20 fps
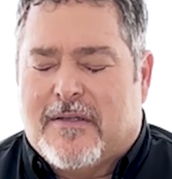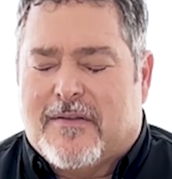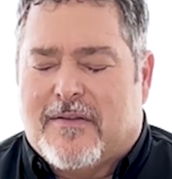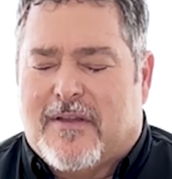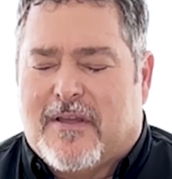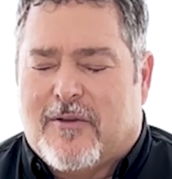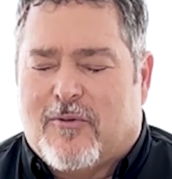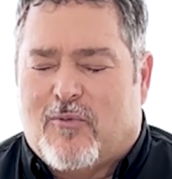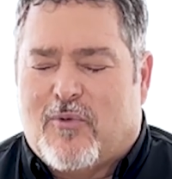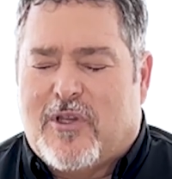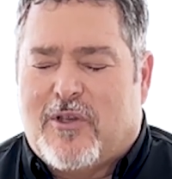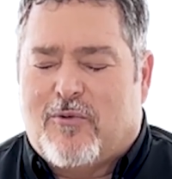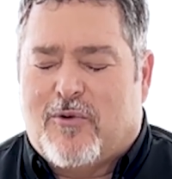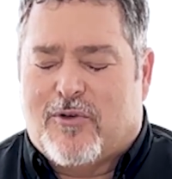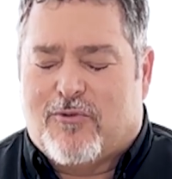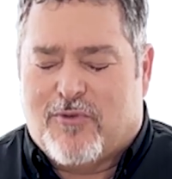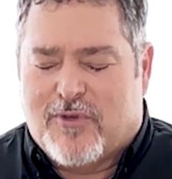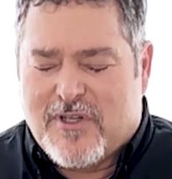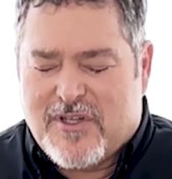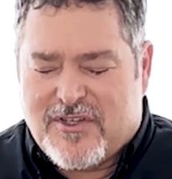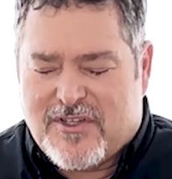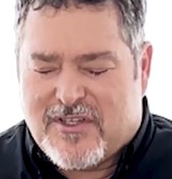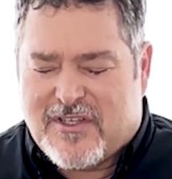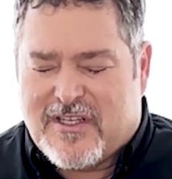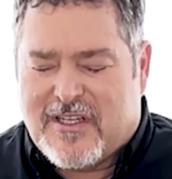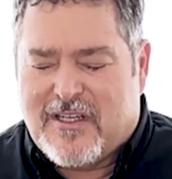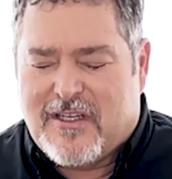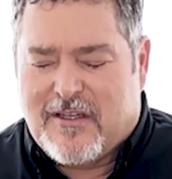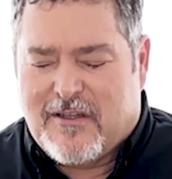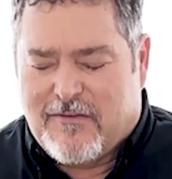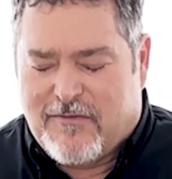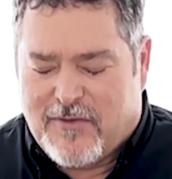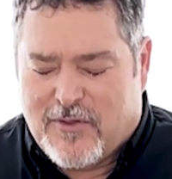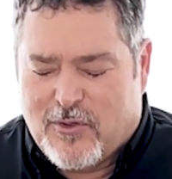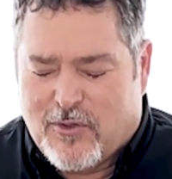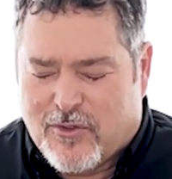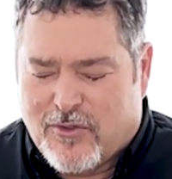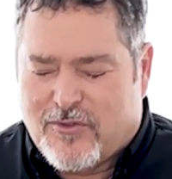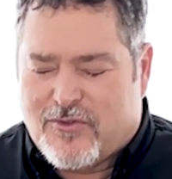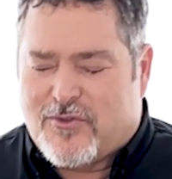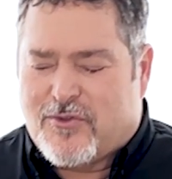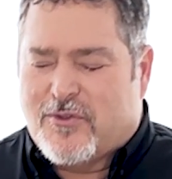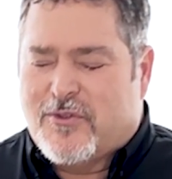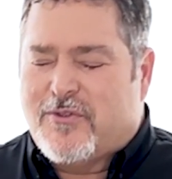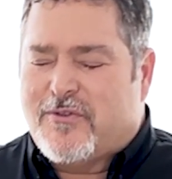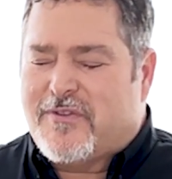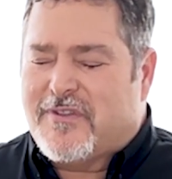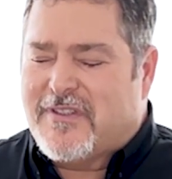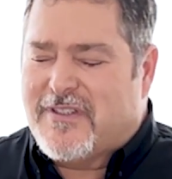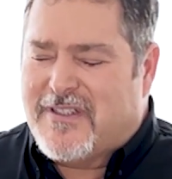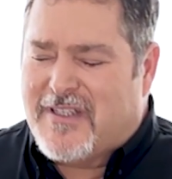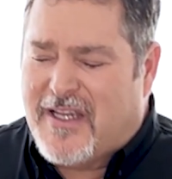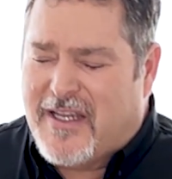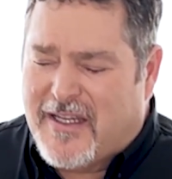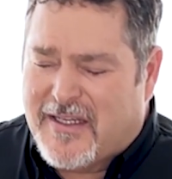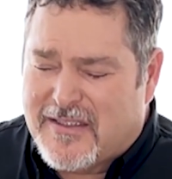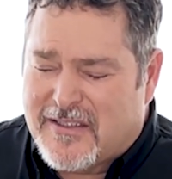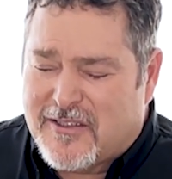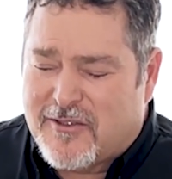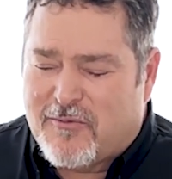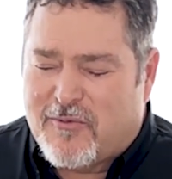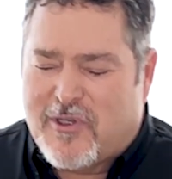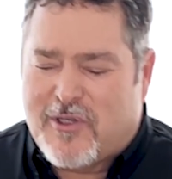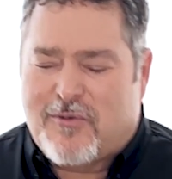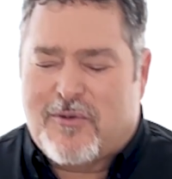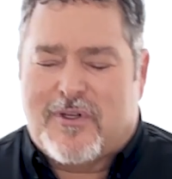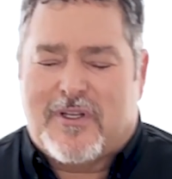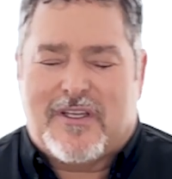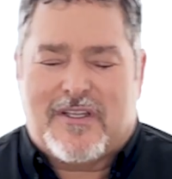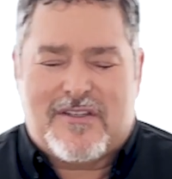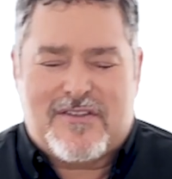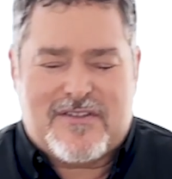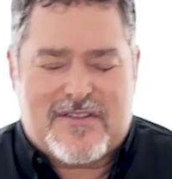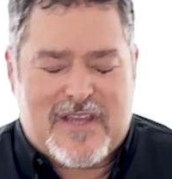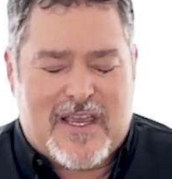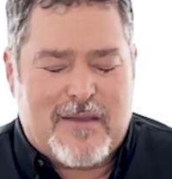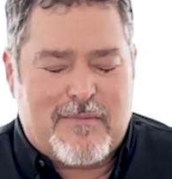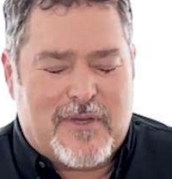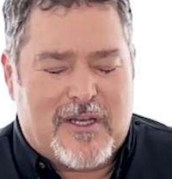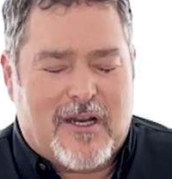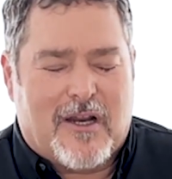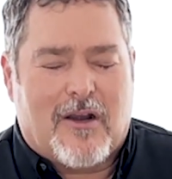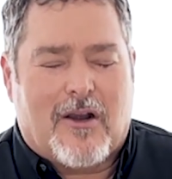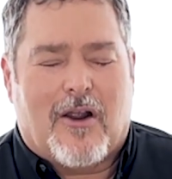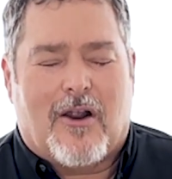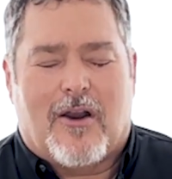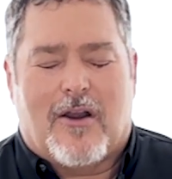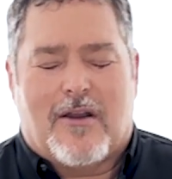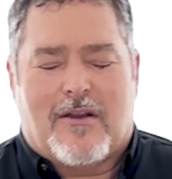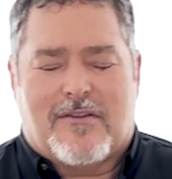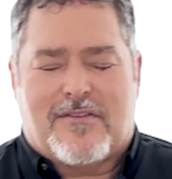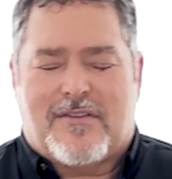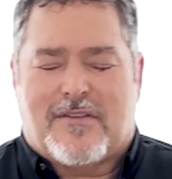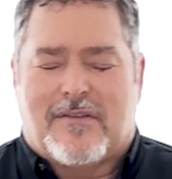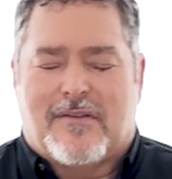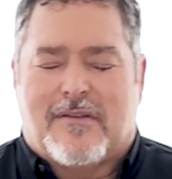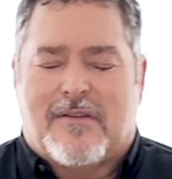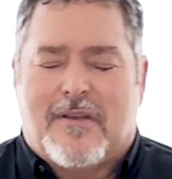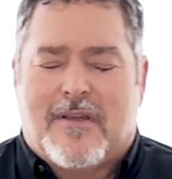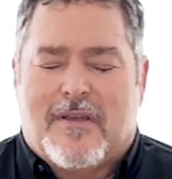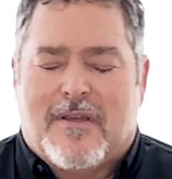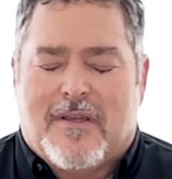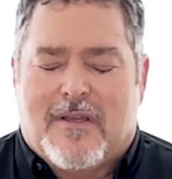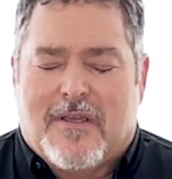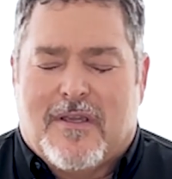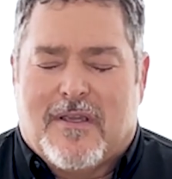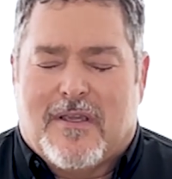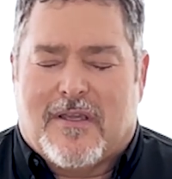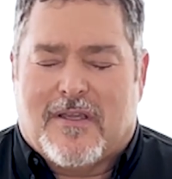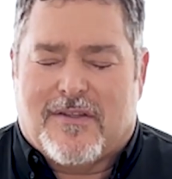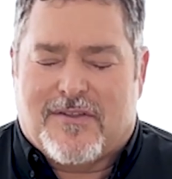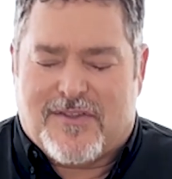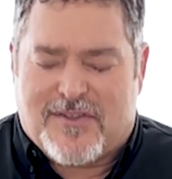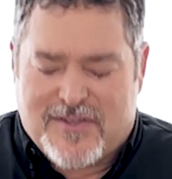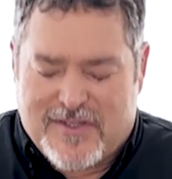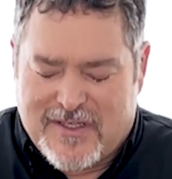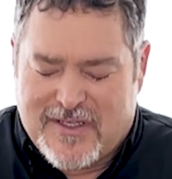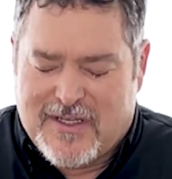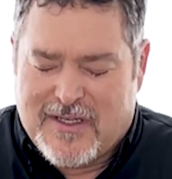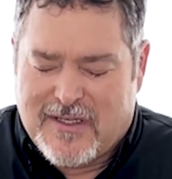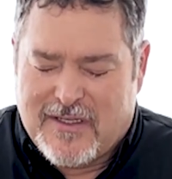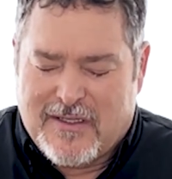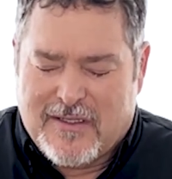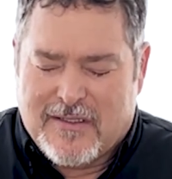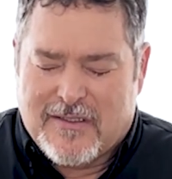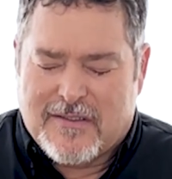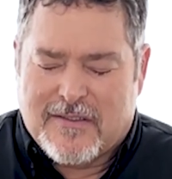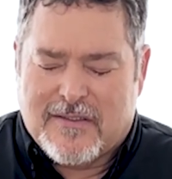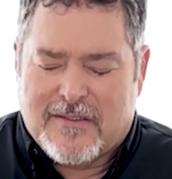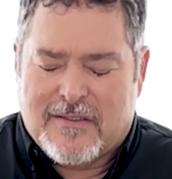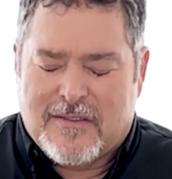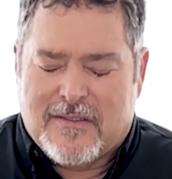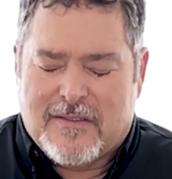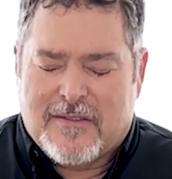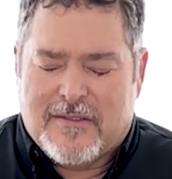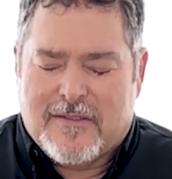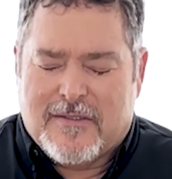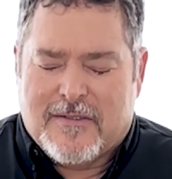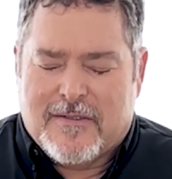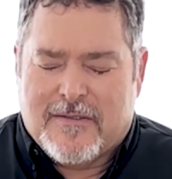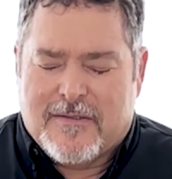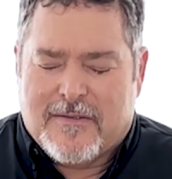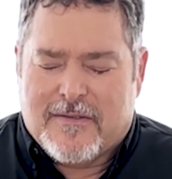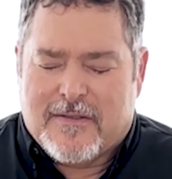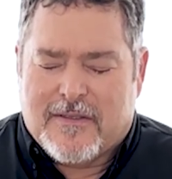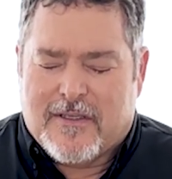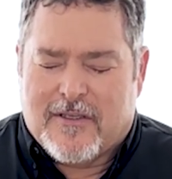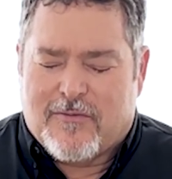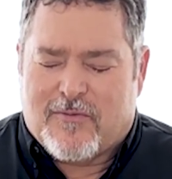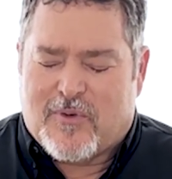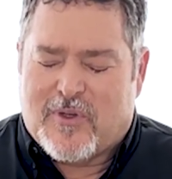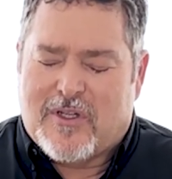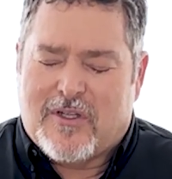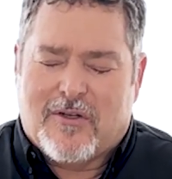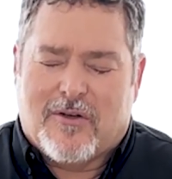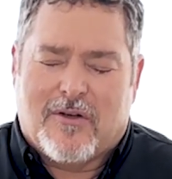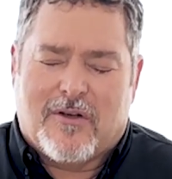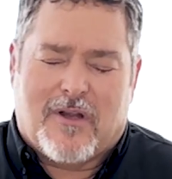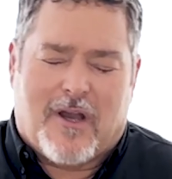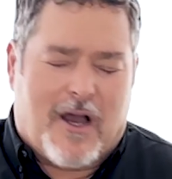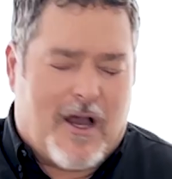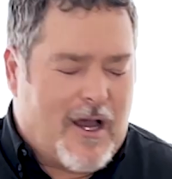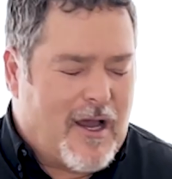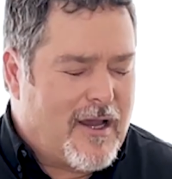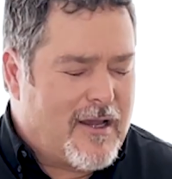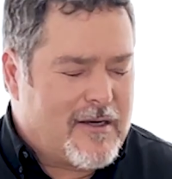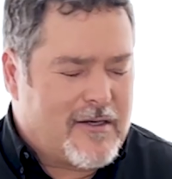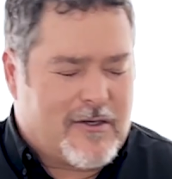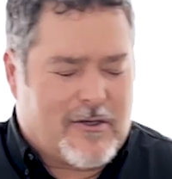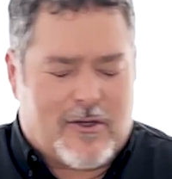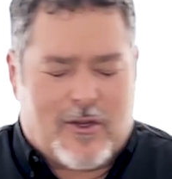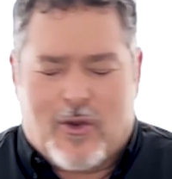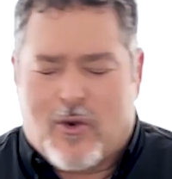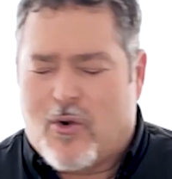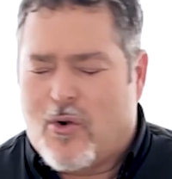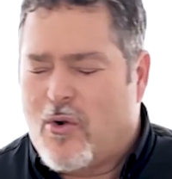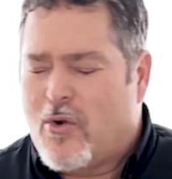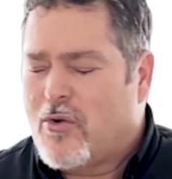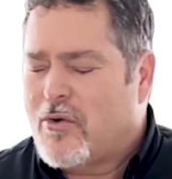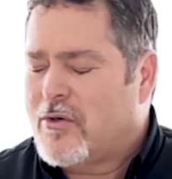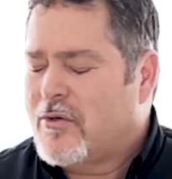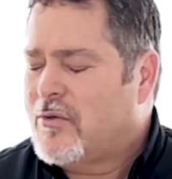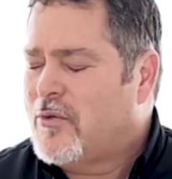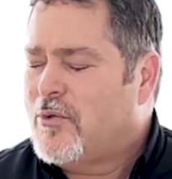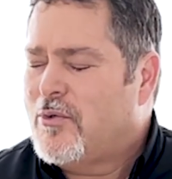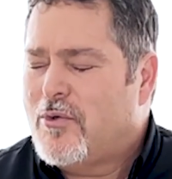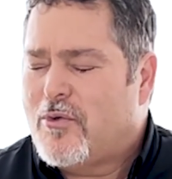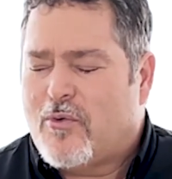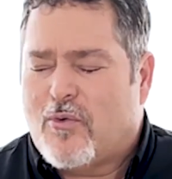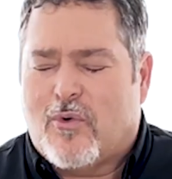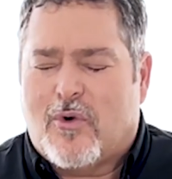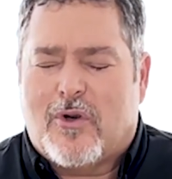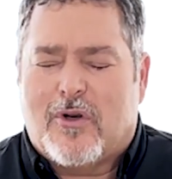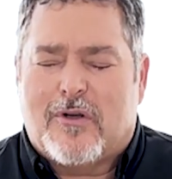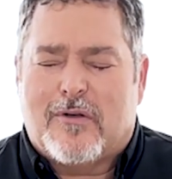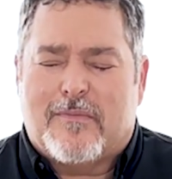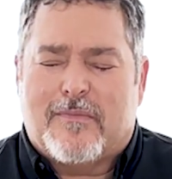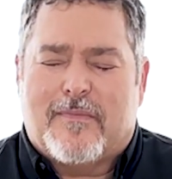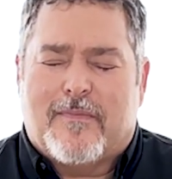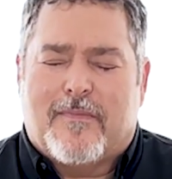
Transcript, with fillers: that we would receive your truth today and that we would examine our hearts and, and see if we are hot or cold or lukewarm.